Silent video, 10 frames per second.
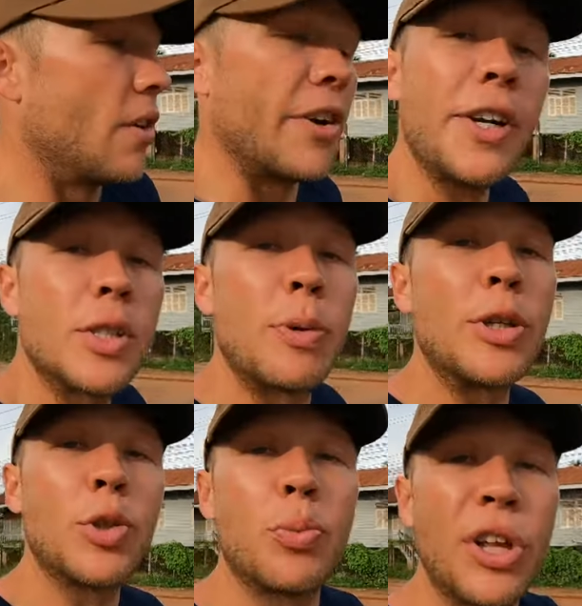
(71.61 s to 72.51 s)
a very
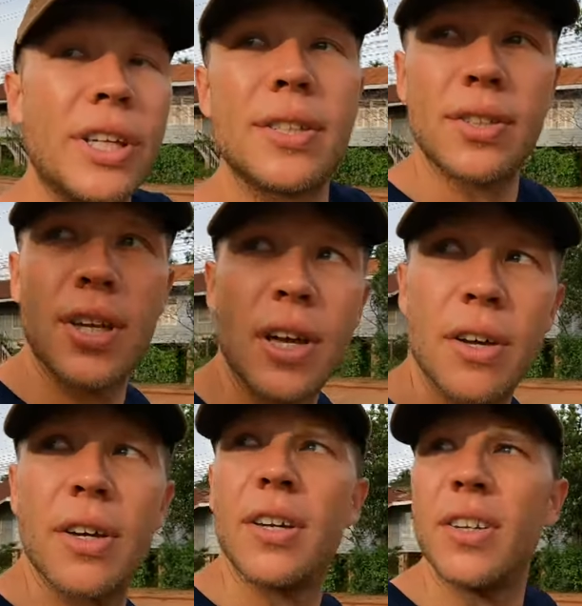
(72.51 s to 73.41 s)
special place.
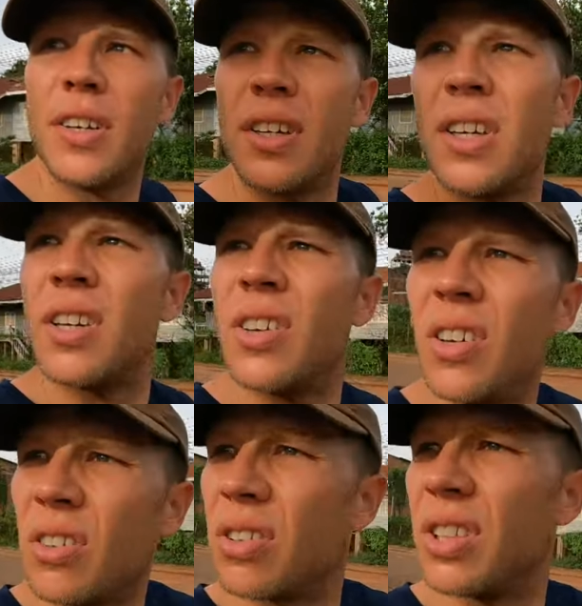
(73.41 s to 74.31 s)

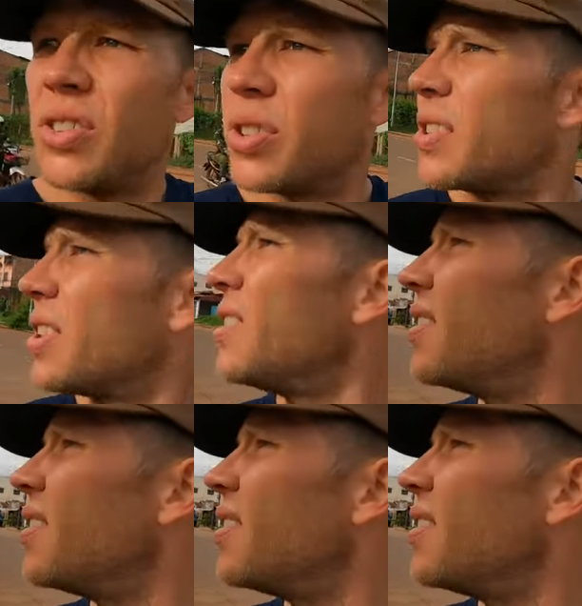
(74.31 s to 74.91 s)
Oh, interesting.